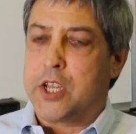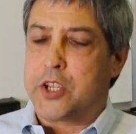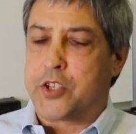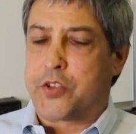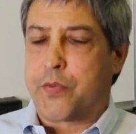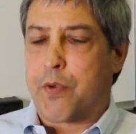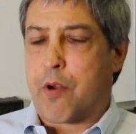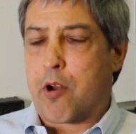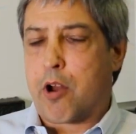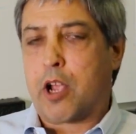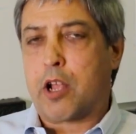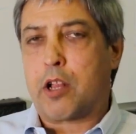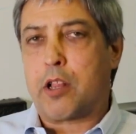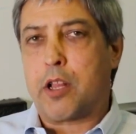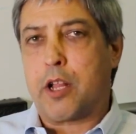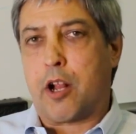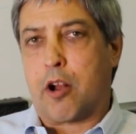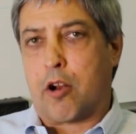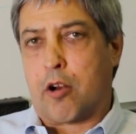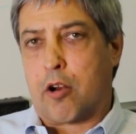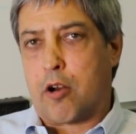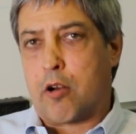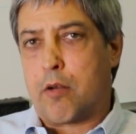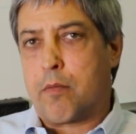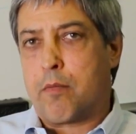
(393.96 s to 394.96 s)
It's very
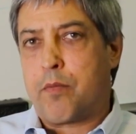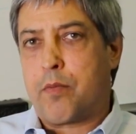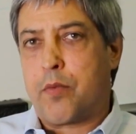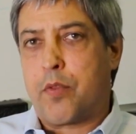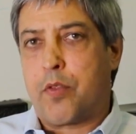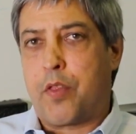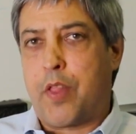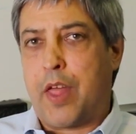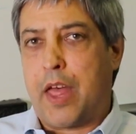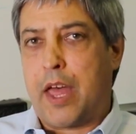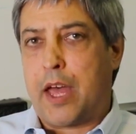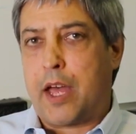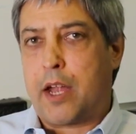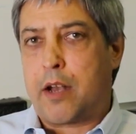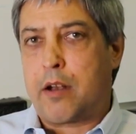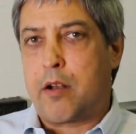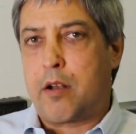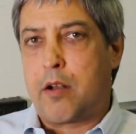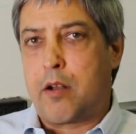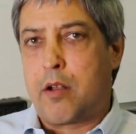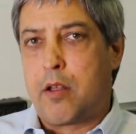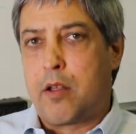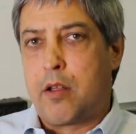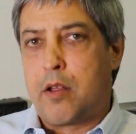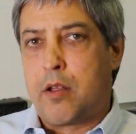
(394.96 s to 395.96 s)
clear that
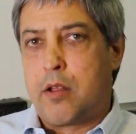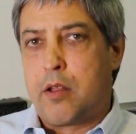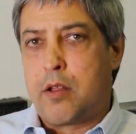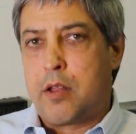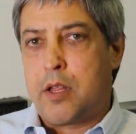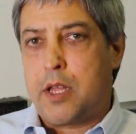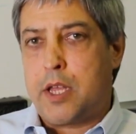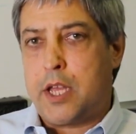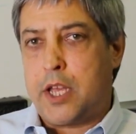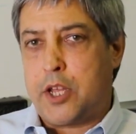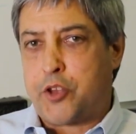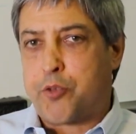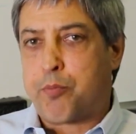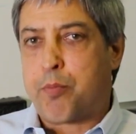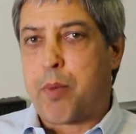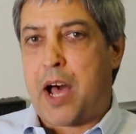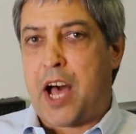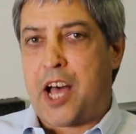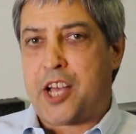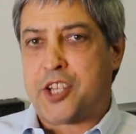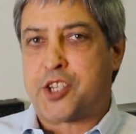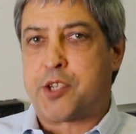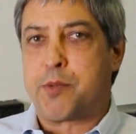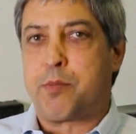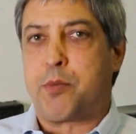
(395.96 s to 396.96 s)
it's
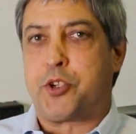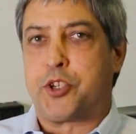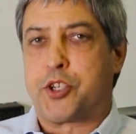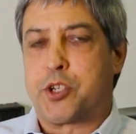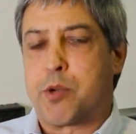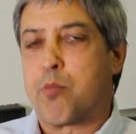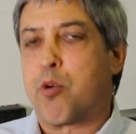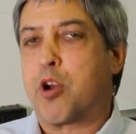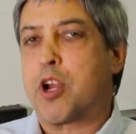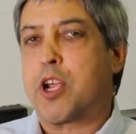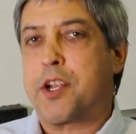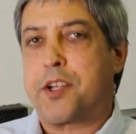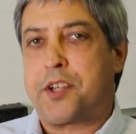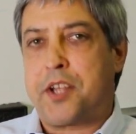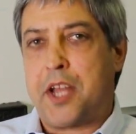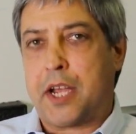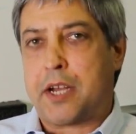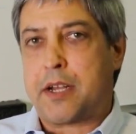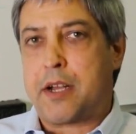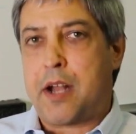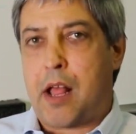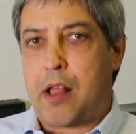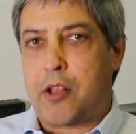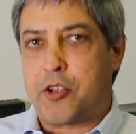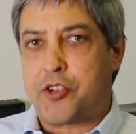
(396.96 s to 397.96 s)
possible to bring a
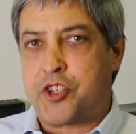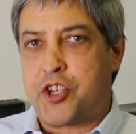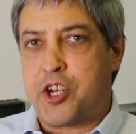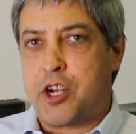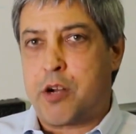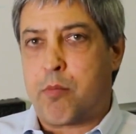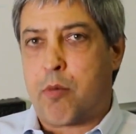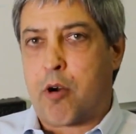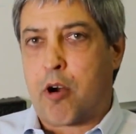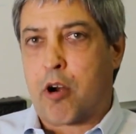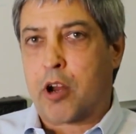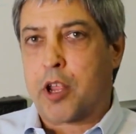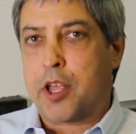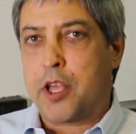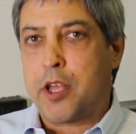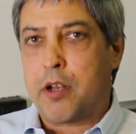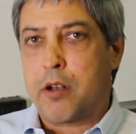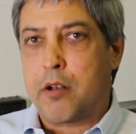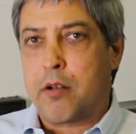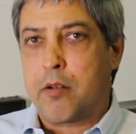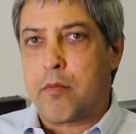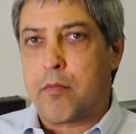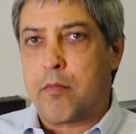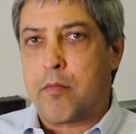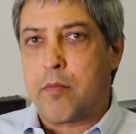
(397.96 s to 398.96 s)
technology to market
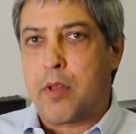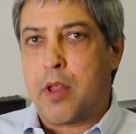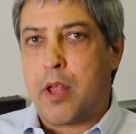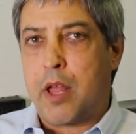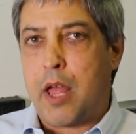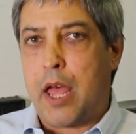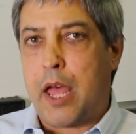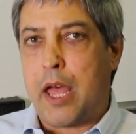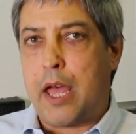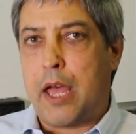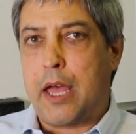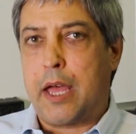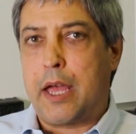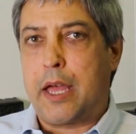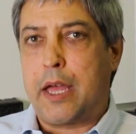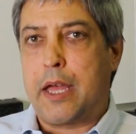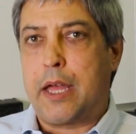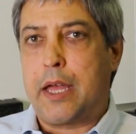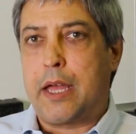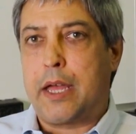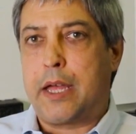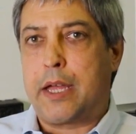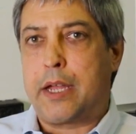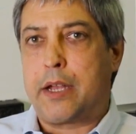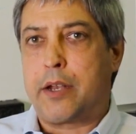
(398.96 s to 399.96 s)

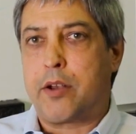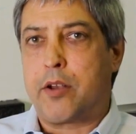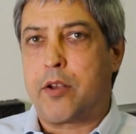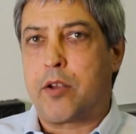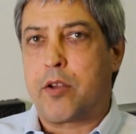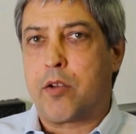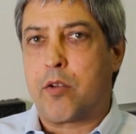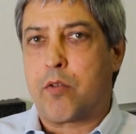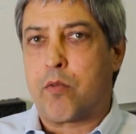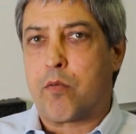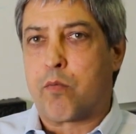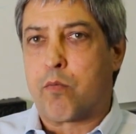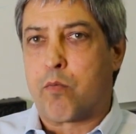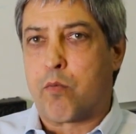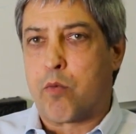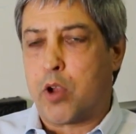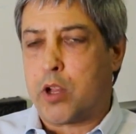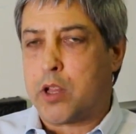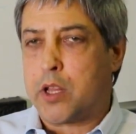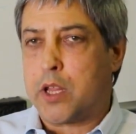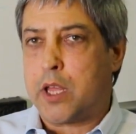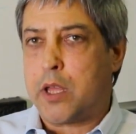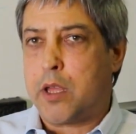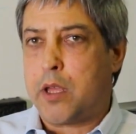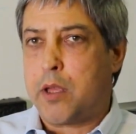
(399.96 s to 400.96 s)
and
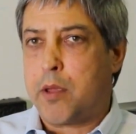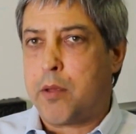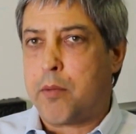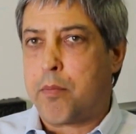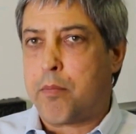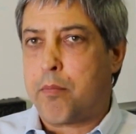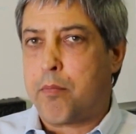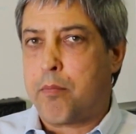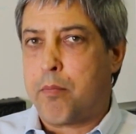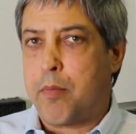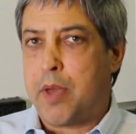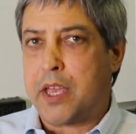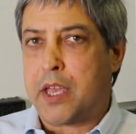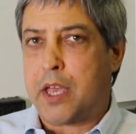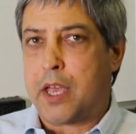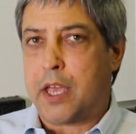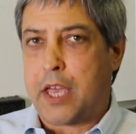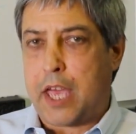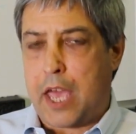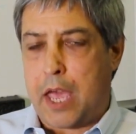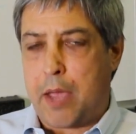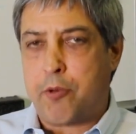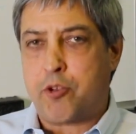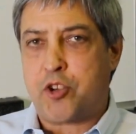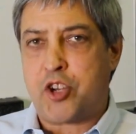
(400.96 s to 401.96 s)
really make a
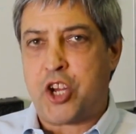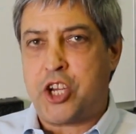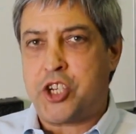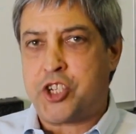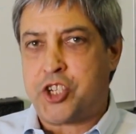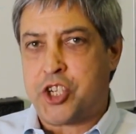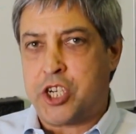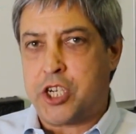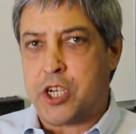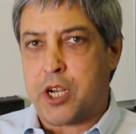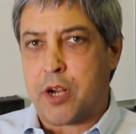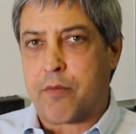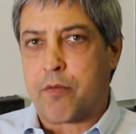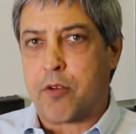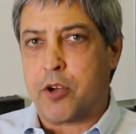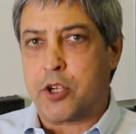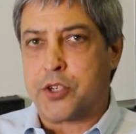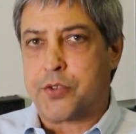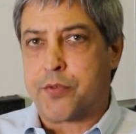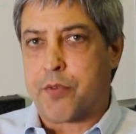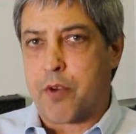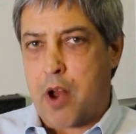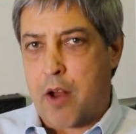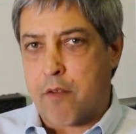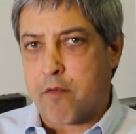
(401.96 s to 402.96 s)
game-changing
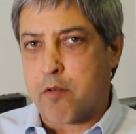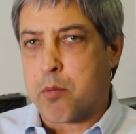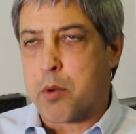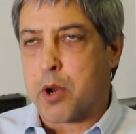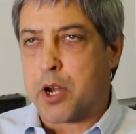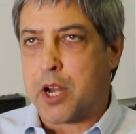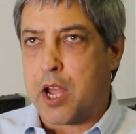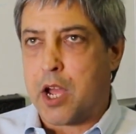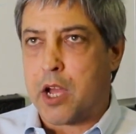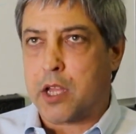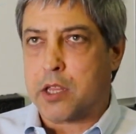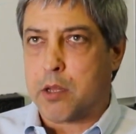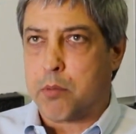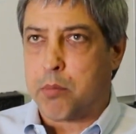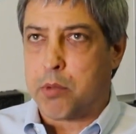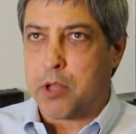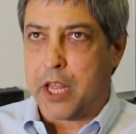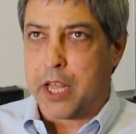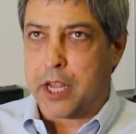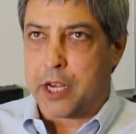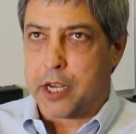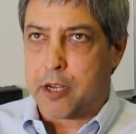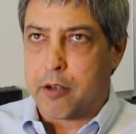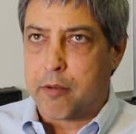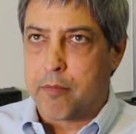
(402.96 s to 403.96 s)
difference for everybody on the
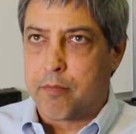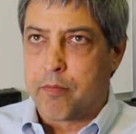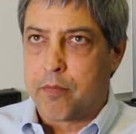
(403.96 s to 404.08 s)
planet.